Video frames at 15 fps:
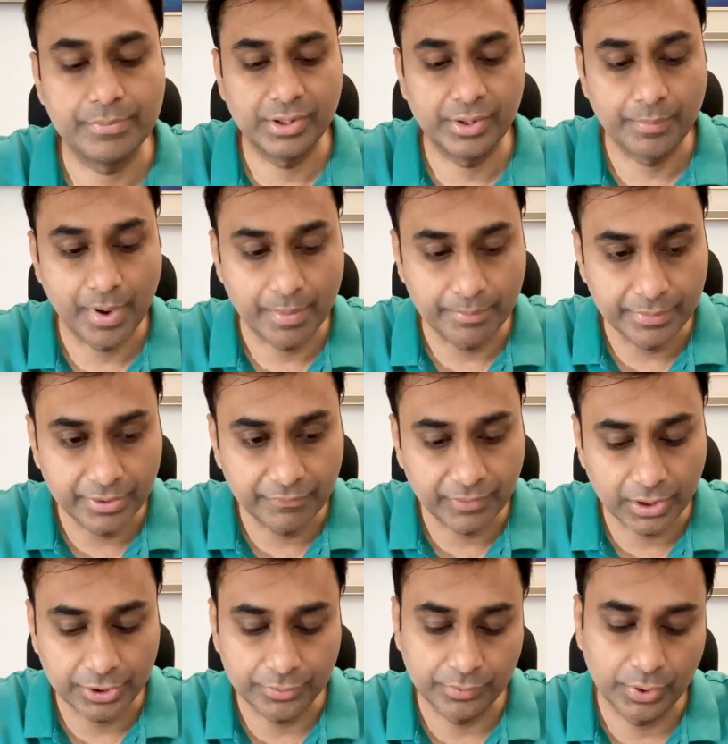remember
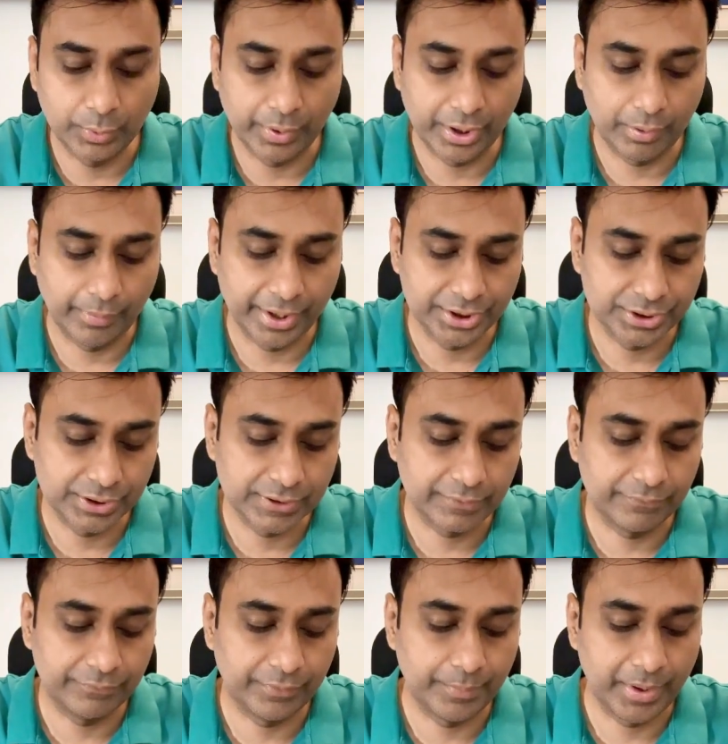while you are doing questions
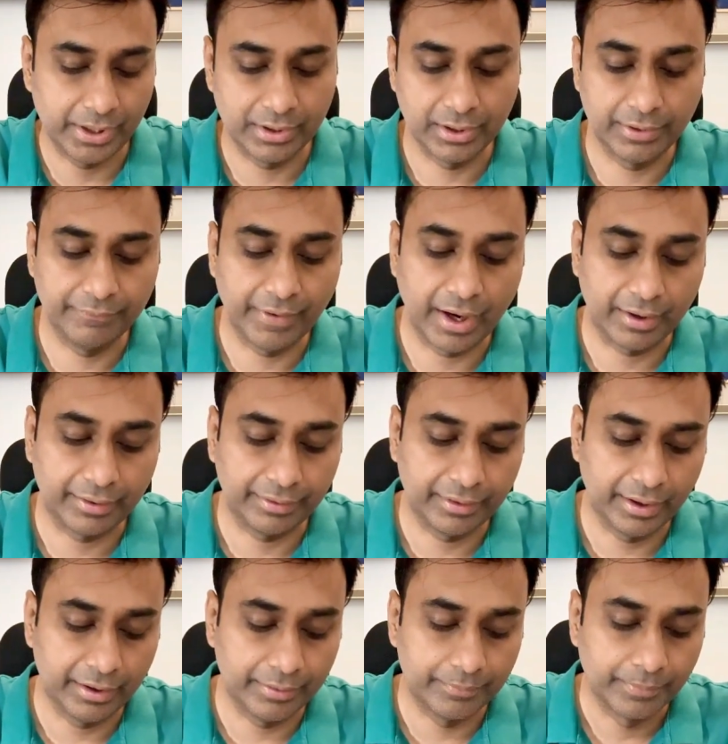of remainder and factor
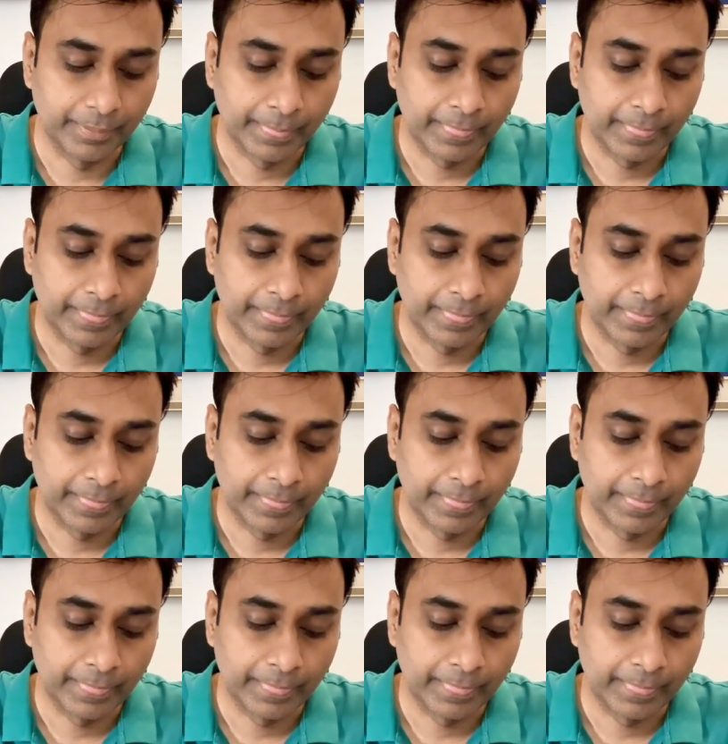theorem,